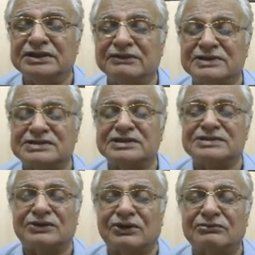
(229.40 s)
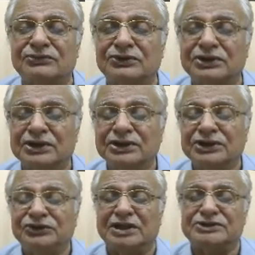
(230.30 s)
vessel's logbook.
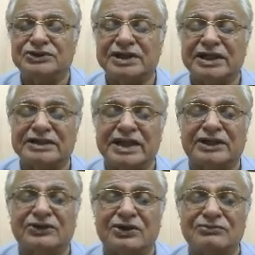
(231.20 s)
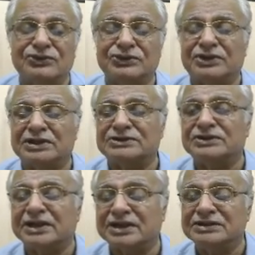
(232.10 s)
You also take date logbook. You also
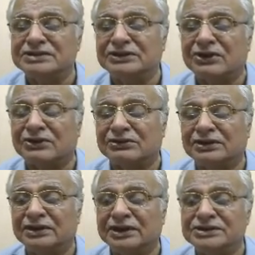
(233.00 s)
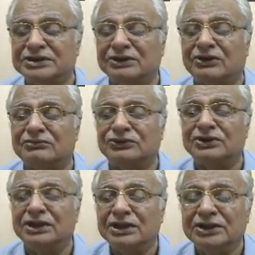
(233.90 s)
take engine logbook.
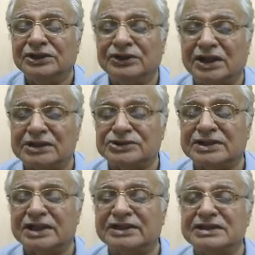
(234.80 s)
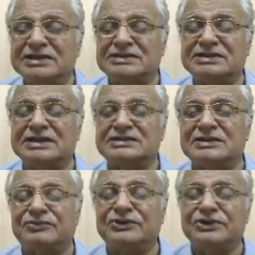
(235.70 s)
You also take the incidents
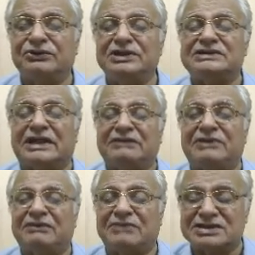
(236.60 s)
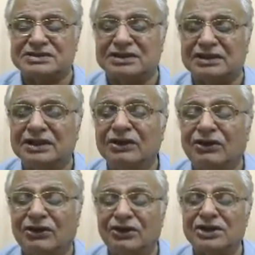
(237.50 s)
report duly signed by master
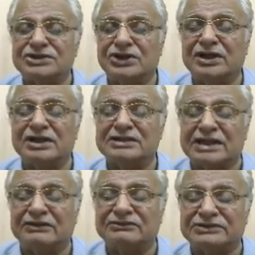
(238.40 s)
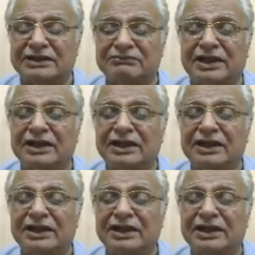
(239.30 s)
or jointly signed by